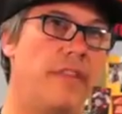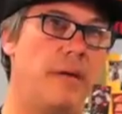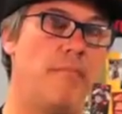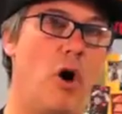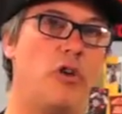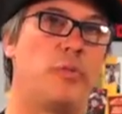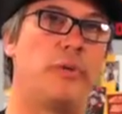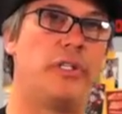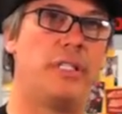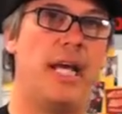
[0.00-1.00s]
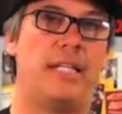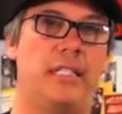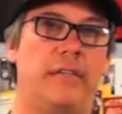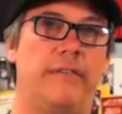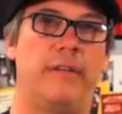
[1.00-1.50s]
the most
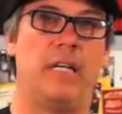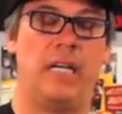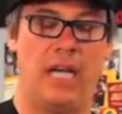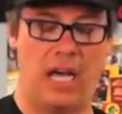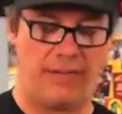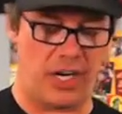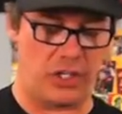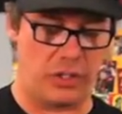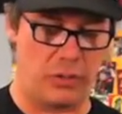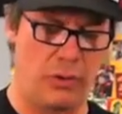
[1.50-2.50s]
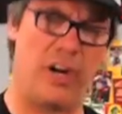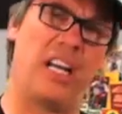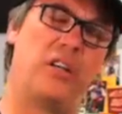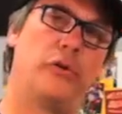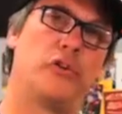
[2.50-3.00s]
protective adventure
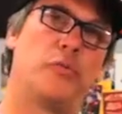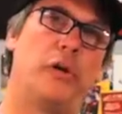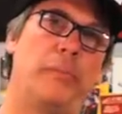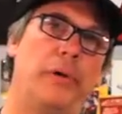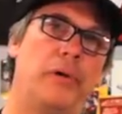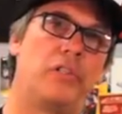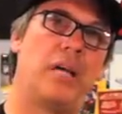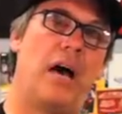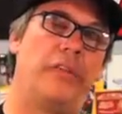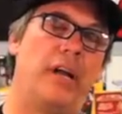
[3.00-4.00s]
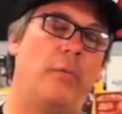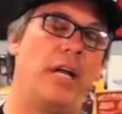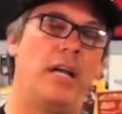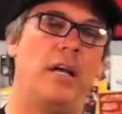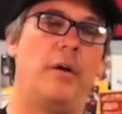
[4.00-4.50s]
touring and dual sport boots out there,
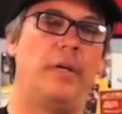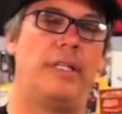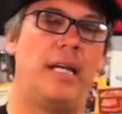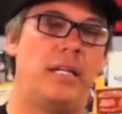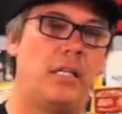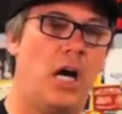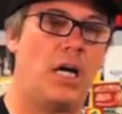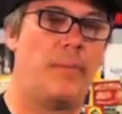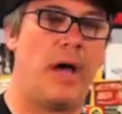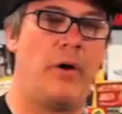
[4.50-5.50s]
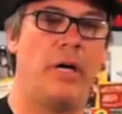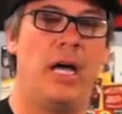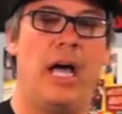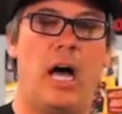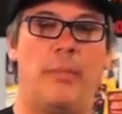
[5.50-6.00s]
we tend to talk about
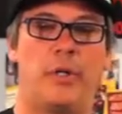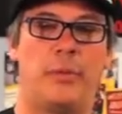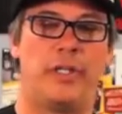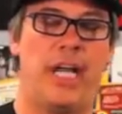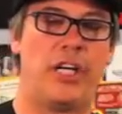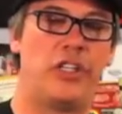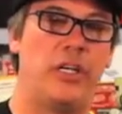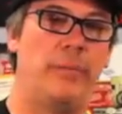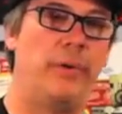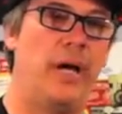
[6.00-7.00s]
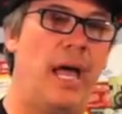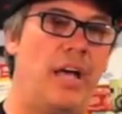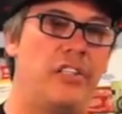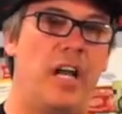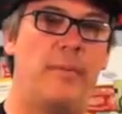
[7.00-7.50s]
how much protection a boot
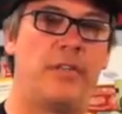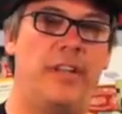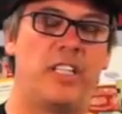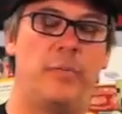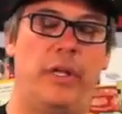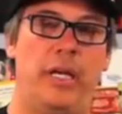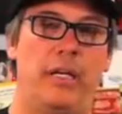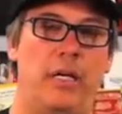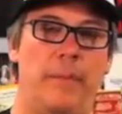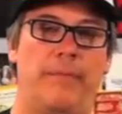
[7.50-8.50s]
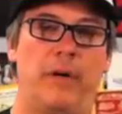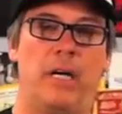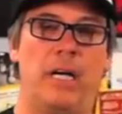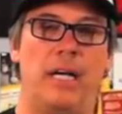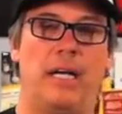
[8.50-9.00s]
has and how much flexibility and
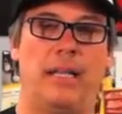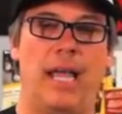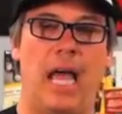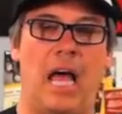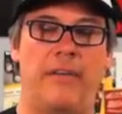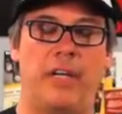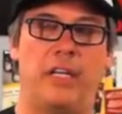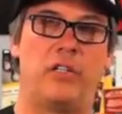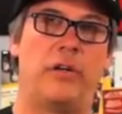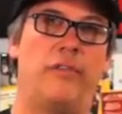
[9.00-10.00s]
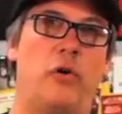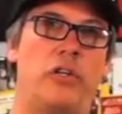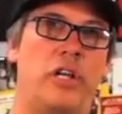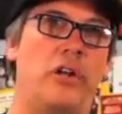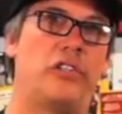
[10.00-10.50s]
comfort they have in a sort of
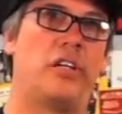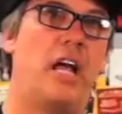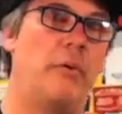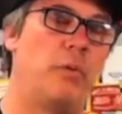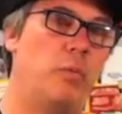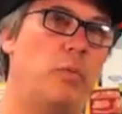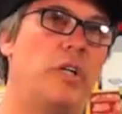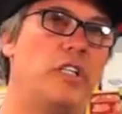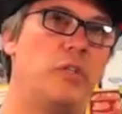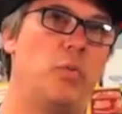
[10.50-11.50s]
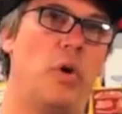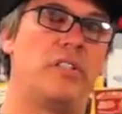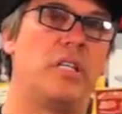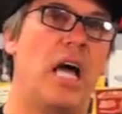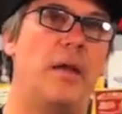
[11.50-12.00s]
horizontal scale, with which is
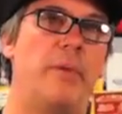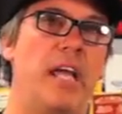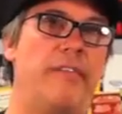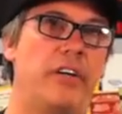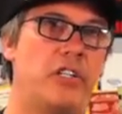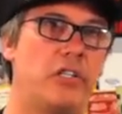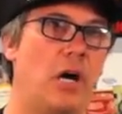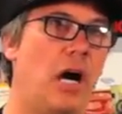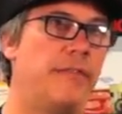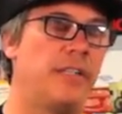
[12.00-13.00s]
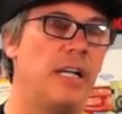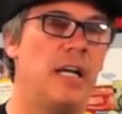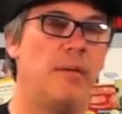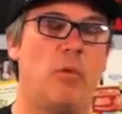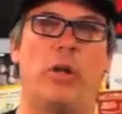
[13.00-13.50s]
one side being very soft,
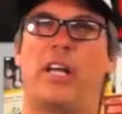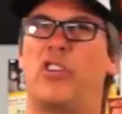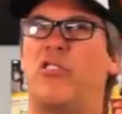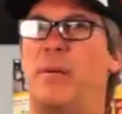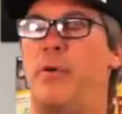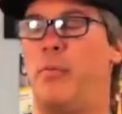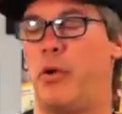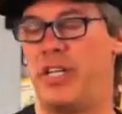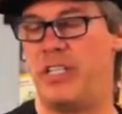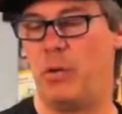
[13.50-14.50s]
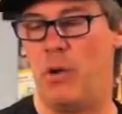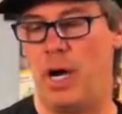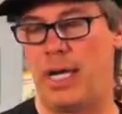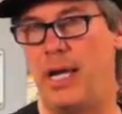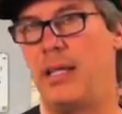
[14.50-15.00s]
more like a street boot, more easy to
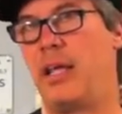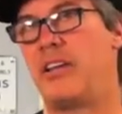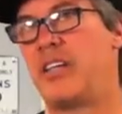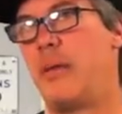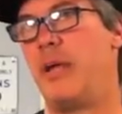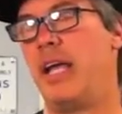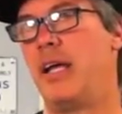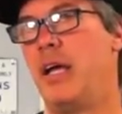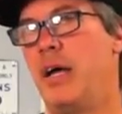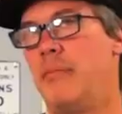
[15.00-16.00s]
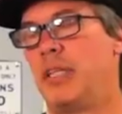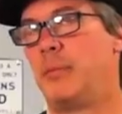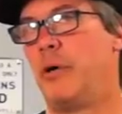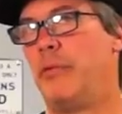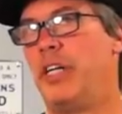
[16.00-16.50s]
walk in, and the other side being
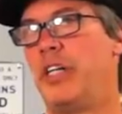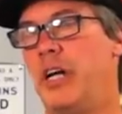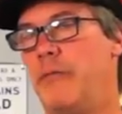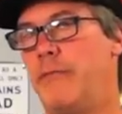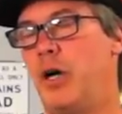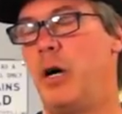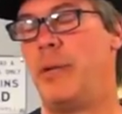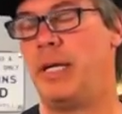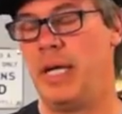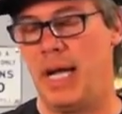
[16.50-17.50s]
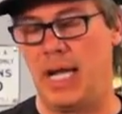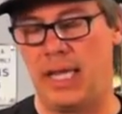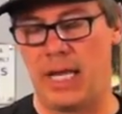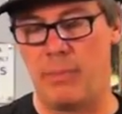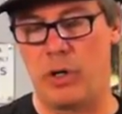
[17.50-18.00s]
much more rigid and firm and
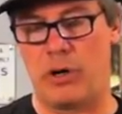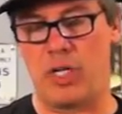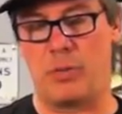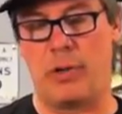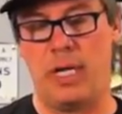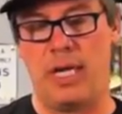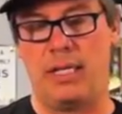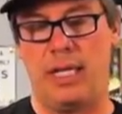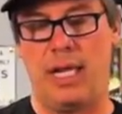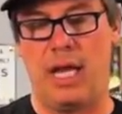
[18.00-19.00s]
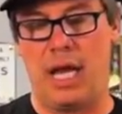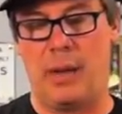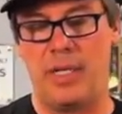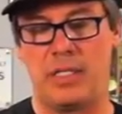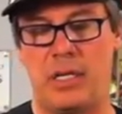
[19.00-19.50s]
like a motocross boot. The
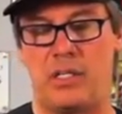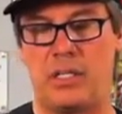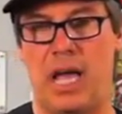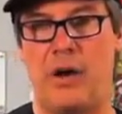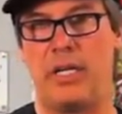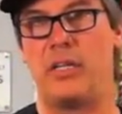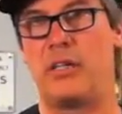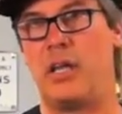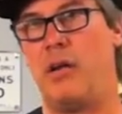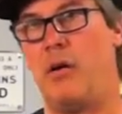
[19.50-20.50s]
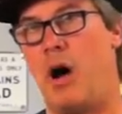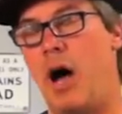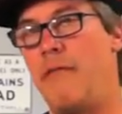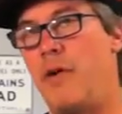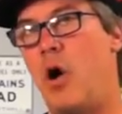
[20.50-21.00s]
Alpinestars Scout is,
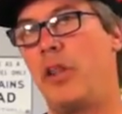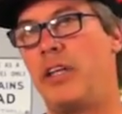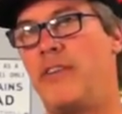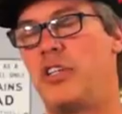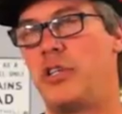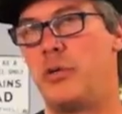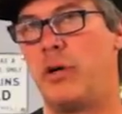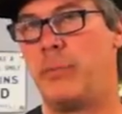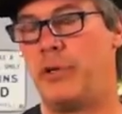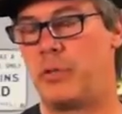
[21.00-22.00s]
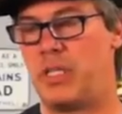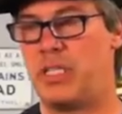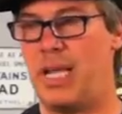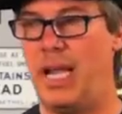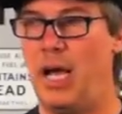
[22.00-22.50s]
of all the adventure touring boots we
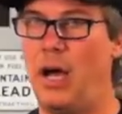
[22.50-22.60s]
see,